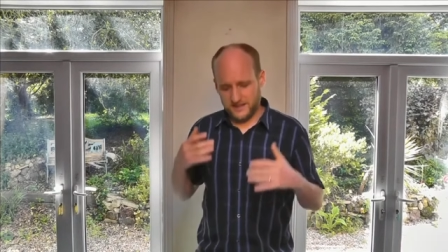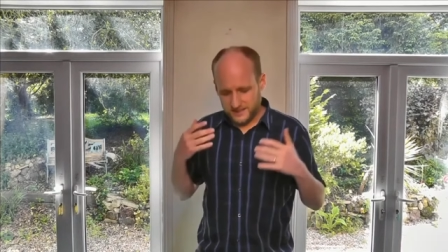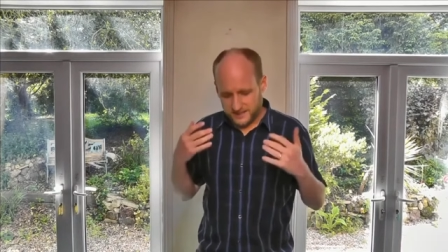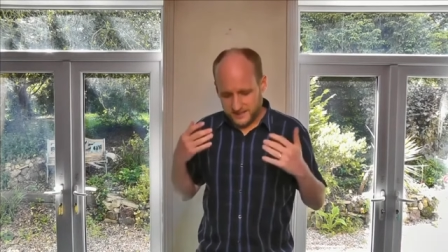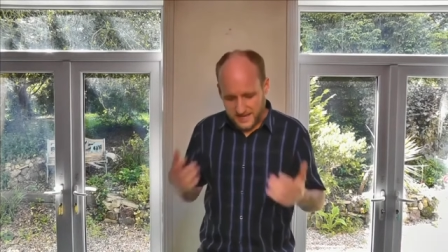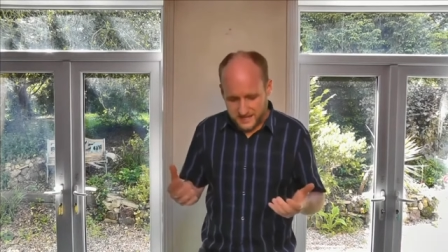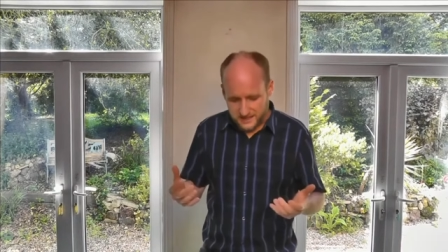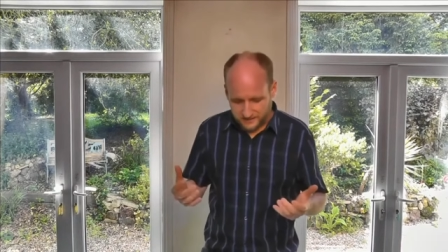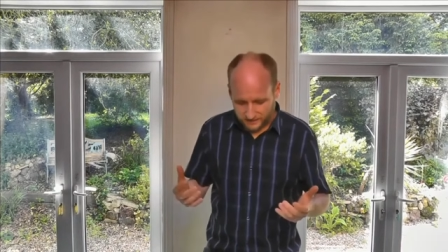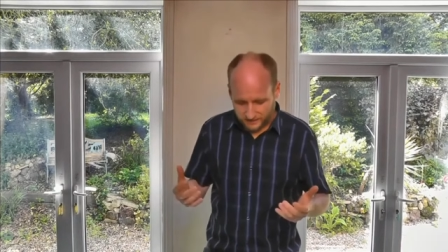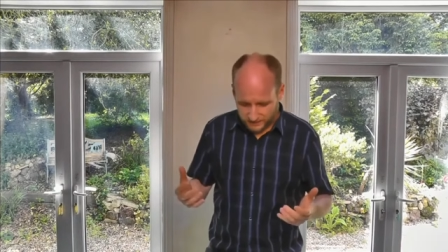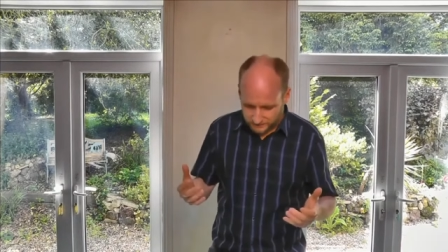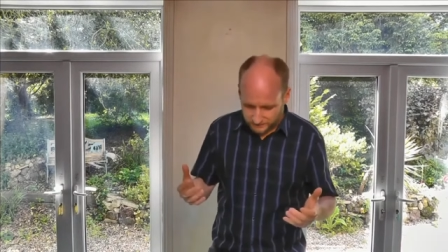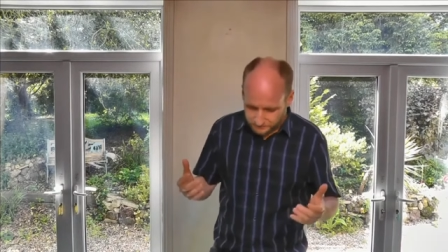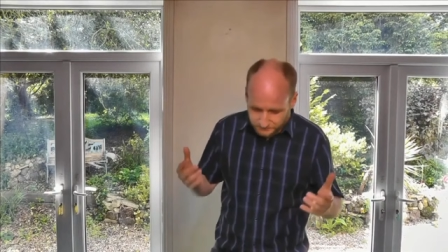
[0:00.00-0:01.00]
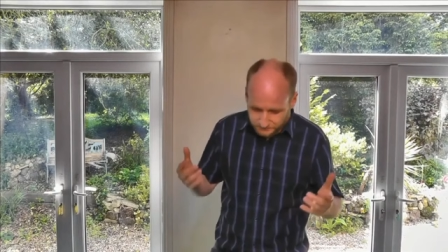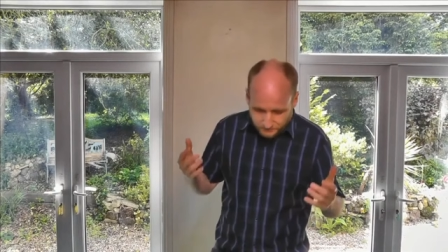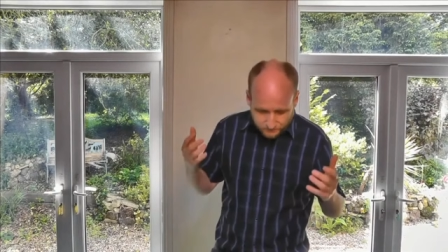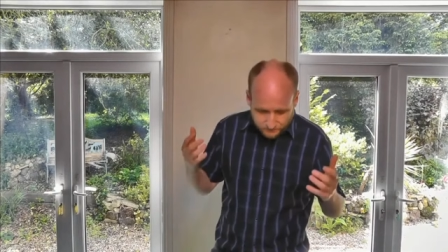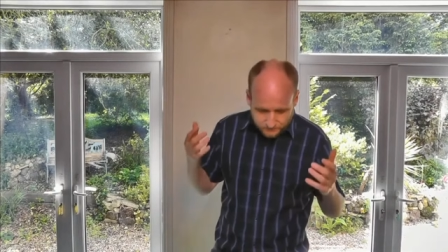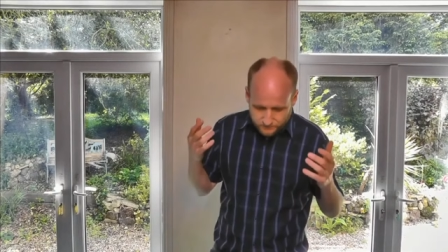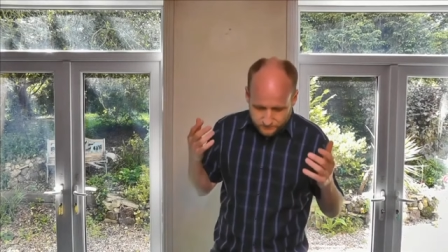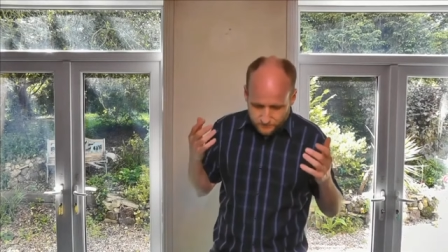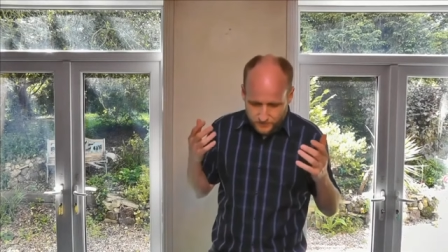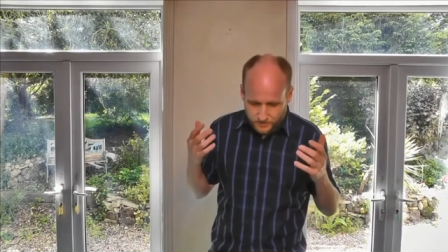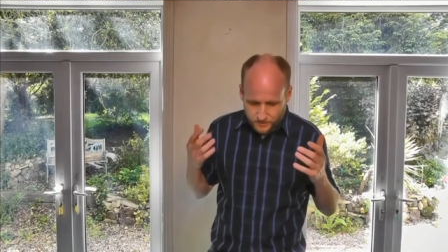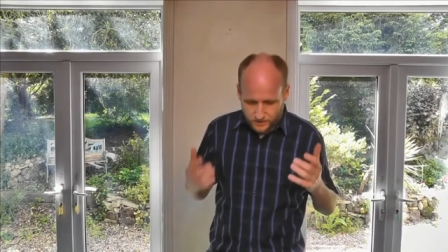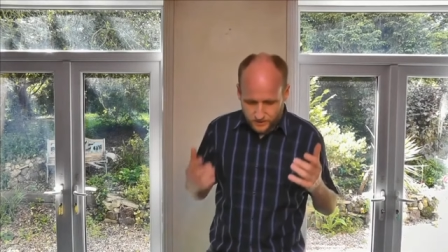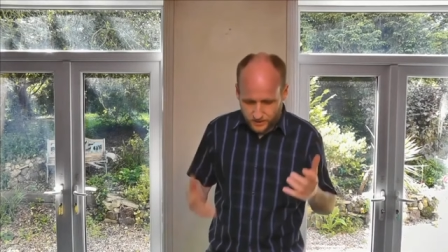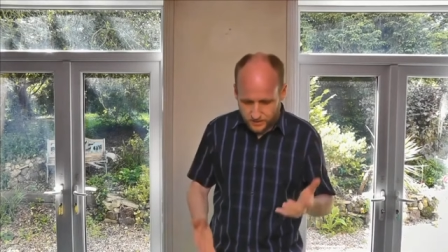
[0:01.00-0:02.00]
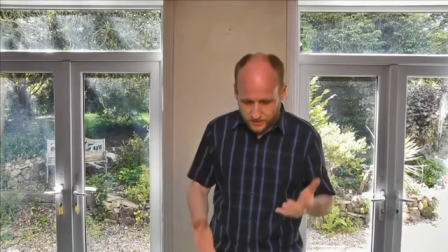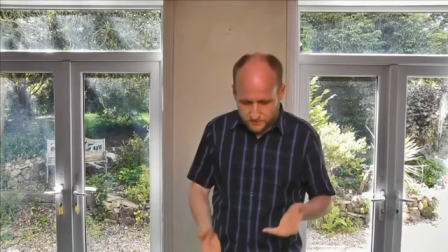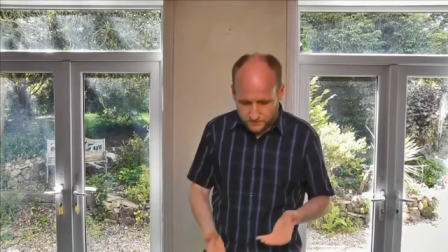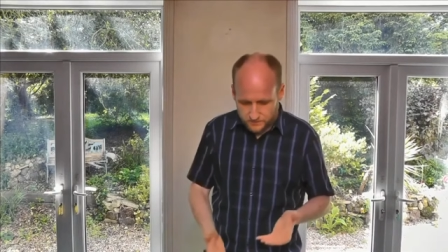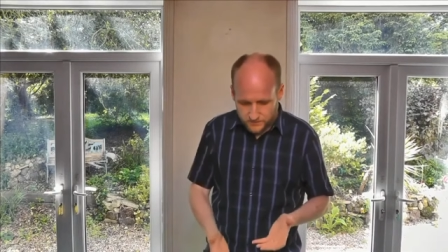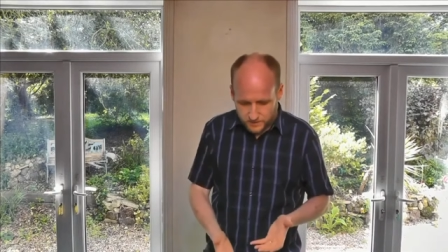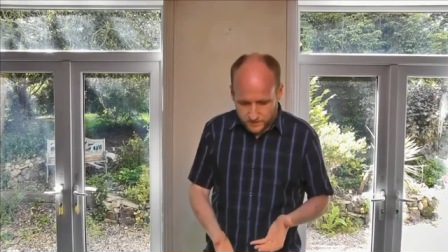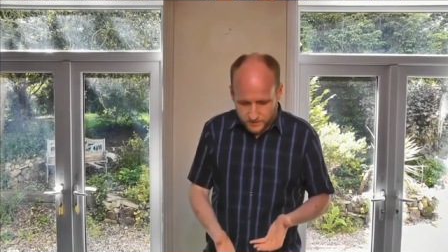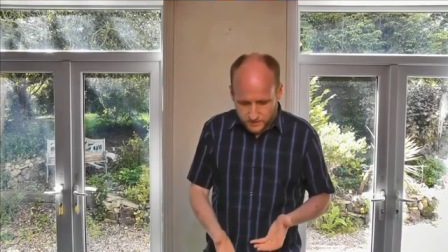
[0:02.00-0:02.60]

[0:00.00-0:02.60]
Secondly, um,